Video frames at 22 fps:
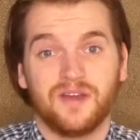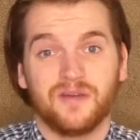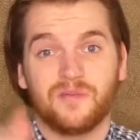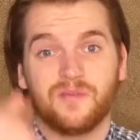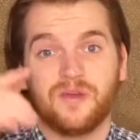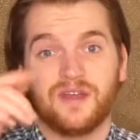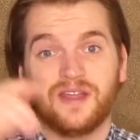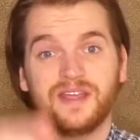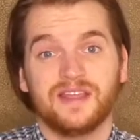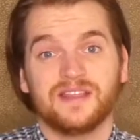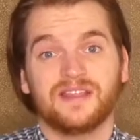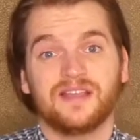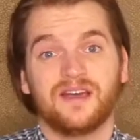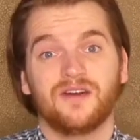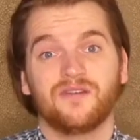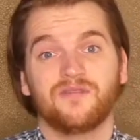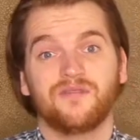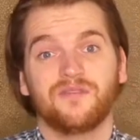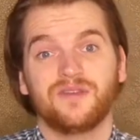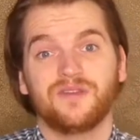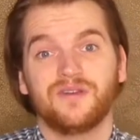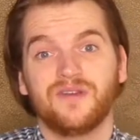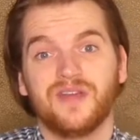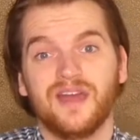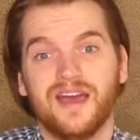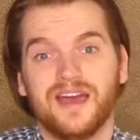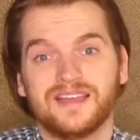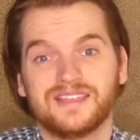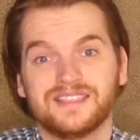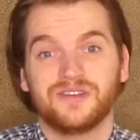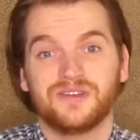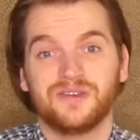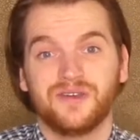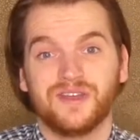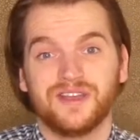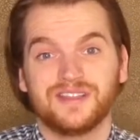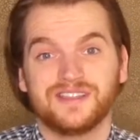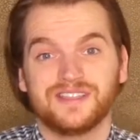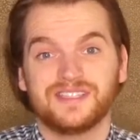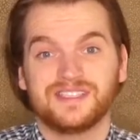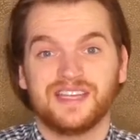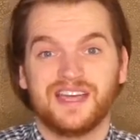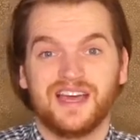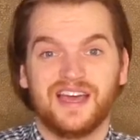break it down for you guys so you can
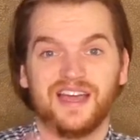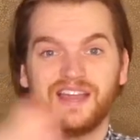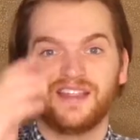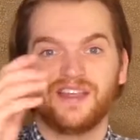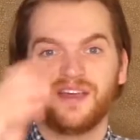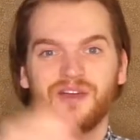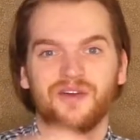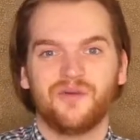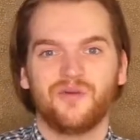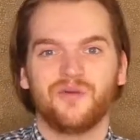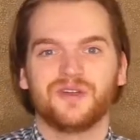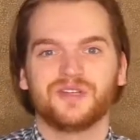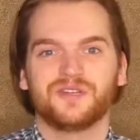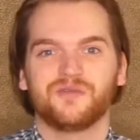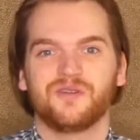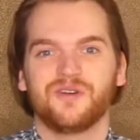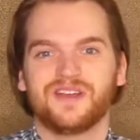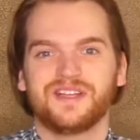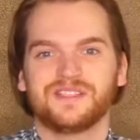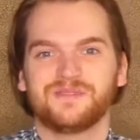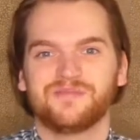decide which one is